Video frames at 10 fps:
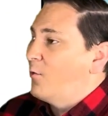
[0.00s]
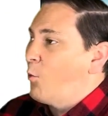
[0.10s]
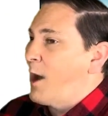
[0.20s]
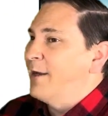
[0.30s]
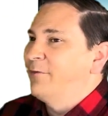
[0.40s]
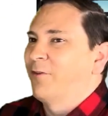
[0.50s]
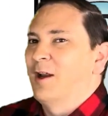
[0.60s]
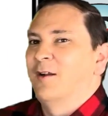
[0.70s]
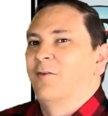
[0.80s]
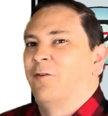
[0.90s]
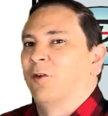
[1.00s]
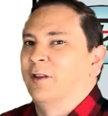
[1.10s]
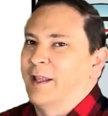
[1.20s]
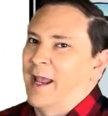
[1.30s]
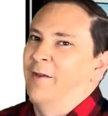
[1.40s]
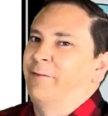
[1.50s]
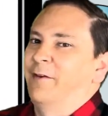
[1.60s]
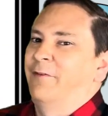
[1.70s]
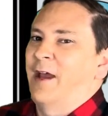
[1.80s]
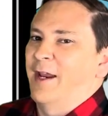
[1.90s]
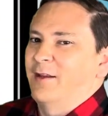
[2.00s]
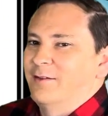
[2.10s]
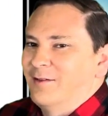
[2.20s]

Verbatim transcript: wide front for the FFA.